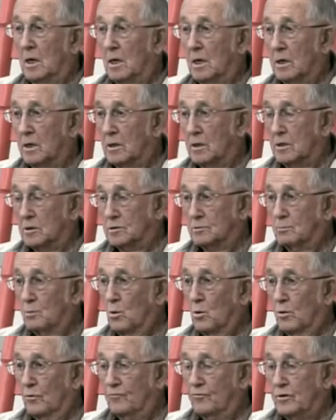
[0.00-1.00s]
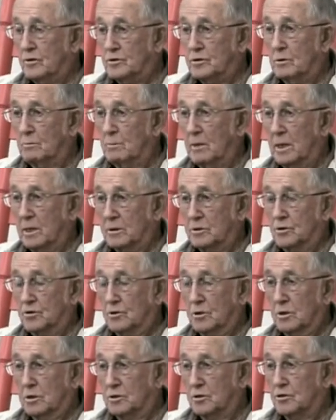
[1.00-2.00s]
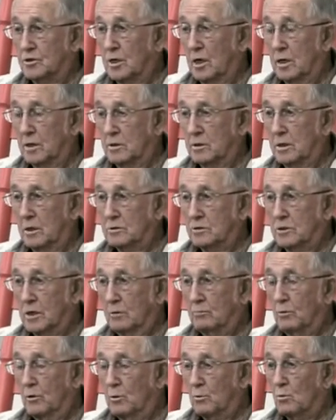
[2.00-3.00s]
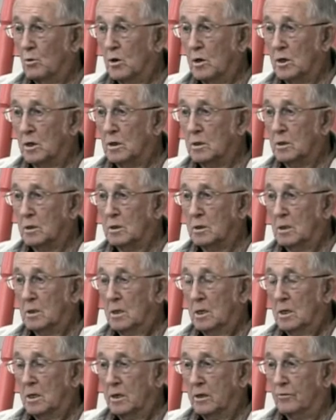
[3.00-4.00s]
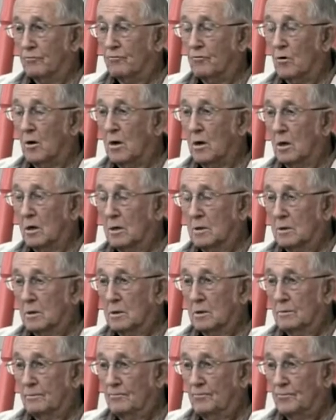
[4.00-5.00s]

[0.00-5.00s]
in a sport fishing magazine stating they said we won in Florida.